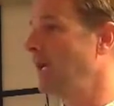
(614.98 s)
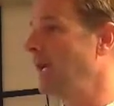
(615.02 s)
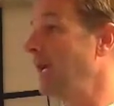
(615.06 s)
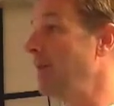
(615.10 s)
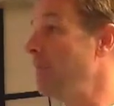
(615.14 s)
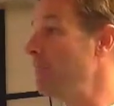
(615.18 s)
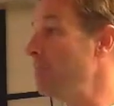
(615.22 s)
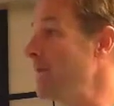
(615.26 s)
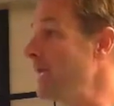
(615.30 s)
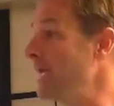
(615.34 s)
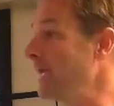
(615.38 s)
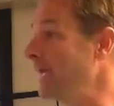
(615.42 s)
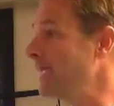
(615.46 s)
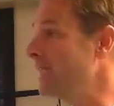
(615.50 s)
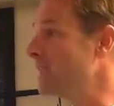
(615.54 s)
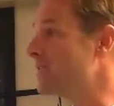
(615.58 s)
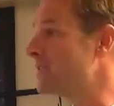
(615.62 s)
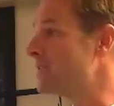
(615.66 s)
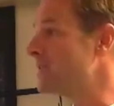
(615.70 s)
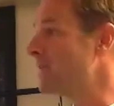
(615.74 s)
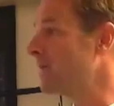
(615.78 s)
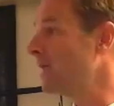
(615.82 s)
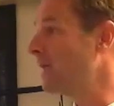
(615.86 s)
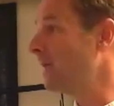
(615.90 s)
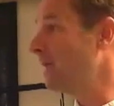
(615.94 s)
It
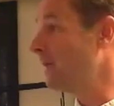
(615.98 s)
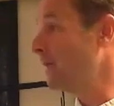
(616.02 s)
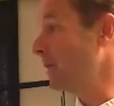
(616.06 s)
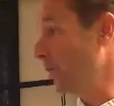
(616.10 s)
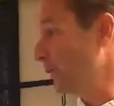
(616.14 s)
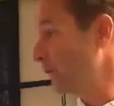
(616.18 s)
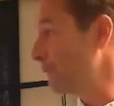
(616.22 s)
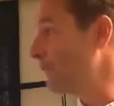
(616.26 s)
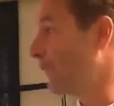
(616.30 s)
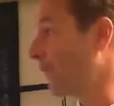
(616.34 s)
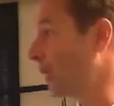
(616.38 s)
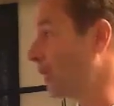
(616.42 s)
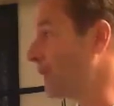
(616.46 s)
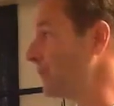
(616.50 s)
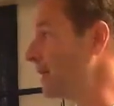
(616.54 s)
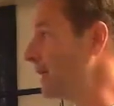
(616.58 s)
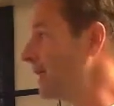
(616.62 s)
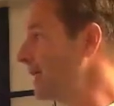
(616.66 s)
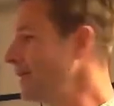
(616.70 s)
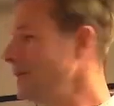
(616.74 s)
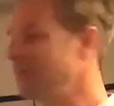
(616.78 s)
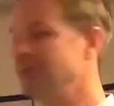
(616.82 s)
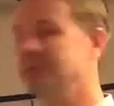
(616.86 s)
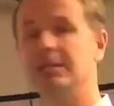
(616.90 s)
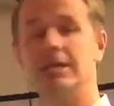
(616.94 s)
means you're
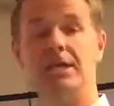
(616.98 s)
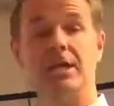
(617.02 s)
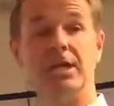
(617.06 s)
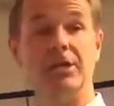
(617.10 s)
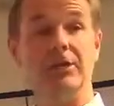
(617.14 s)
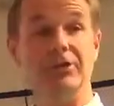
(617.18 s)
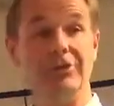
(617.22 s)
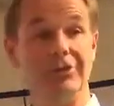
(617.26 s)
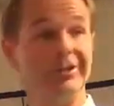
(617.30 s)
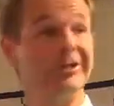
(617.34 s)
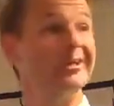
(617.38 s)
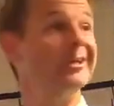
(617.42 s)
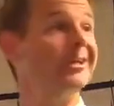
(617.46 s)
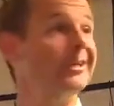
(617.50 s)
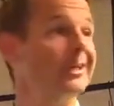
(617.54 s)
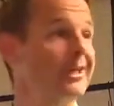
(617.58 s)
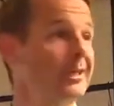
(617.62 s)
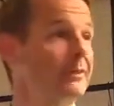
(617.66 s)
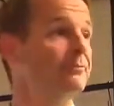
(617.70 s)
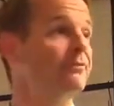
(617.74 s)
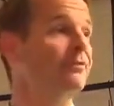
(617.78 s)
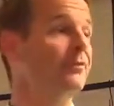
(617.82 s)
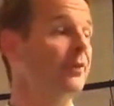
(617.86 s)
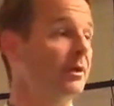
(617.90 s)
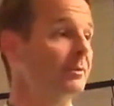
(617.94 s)
farming, you're going to
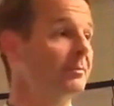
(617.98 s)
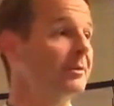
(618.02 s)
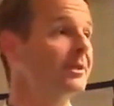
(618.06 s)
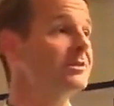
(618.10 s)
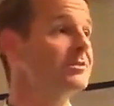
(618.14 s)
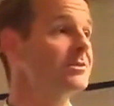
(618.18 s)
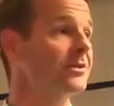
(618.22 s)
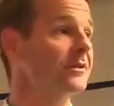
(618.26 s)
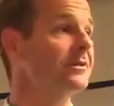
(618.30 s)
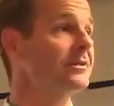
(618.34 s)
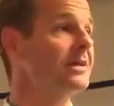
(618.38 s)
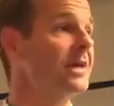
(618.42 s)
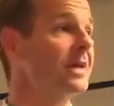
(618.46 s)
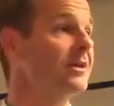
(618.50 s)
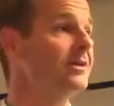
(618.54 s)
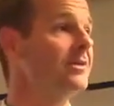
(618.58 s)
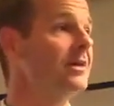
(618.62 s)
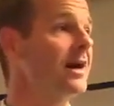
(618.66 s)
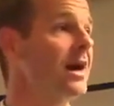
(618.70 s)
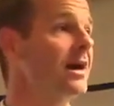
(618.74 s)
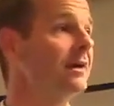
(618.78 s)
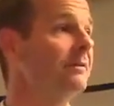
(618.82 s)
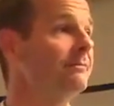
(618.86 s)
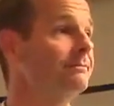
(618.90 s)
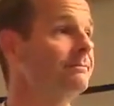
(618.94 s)
keep farming until the day you
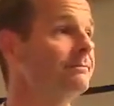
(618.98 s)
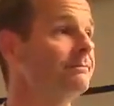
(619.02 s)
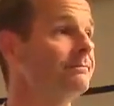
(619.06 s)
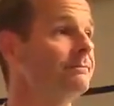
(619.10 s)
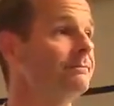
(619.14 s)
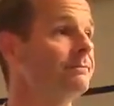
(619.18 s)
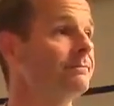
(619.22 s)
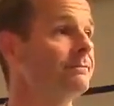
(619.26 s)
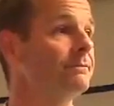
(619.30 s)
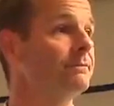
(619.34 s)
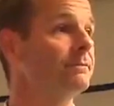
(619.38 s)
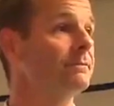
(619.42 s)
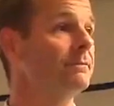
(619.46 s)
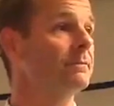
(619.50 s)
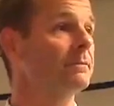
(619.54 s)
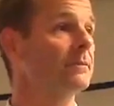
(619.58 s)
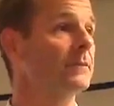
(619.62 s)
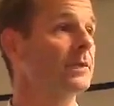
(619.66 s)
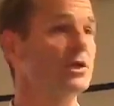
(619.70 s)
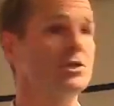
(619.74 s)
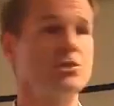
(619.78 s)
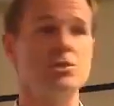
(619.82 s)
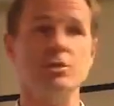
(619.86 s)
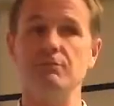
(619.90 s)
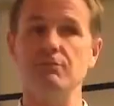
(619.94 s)
die
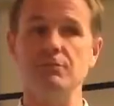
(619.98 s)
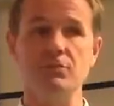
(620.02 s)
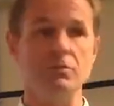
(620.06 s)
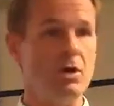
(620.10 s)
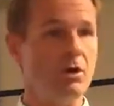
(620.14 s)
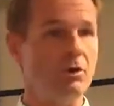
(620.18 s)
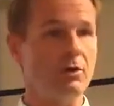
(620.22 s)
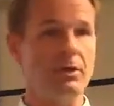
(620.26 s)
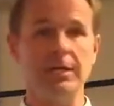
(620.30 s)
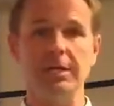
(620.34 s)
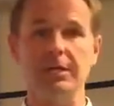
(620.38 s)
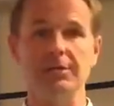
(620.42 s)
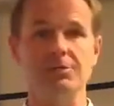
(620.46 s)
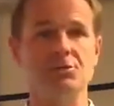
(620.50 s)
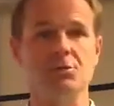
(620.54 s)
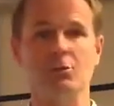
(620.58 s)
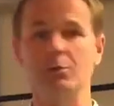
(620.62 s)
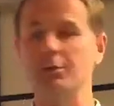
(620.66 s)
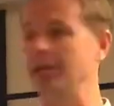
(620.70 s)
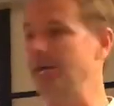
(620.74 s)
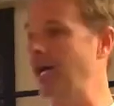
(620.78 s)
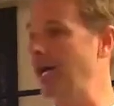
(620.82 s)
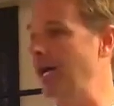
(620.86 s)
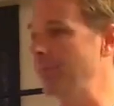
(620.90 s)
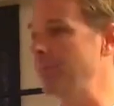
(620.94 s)
because you have no kids who are
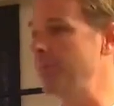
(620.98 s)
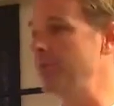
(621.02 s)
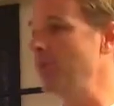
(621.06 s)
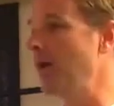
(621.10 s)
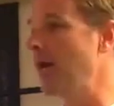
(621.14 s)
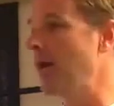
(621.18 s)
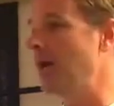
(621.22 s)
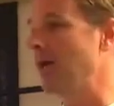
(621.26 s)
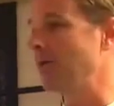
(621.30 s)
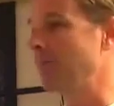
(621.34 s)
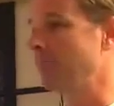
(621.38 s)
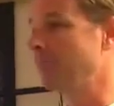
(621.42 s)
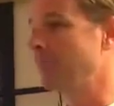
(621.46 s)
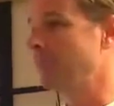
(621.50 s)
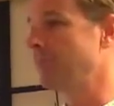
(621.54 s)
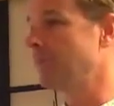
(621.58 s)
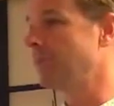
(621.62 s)
going to help you out.